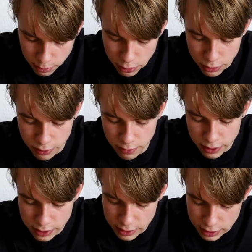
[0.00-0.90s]

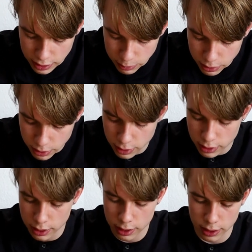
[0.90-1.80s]
previous step
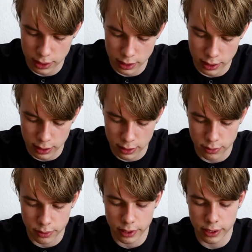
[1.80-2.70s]
and
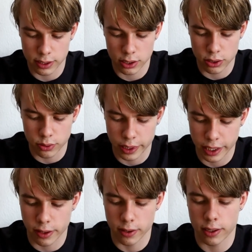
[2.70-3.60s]
really
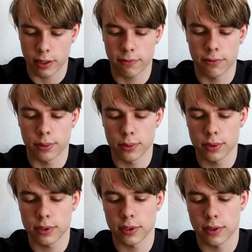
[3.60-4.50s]
strengthen that
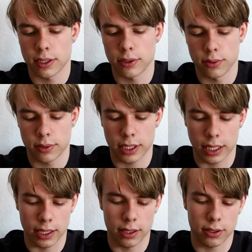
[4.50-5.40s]
fold so that you
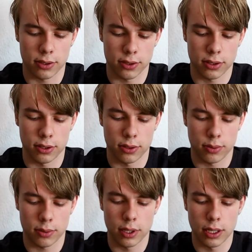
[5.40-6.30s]
can continue.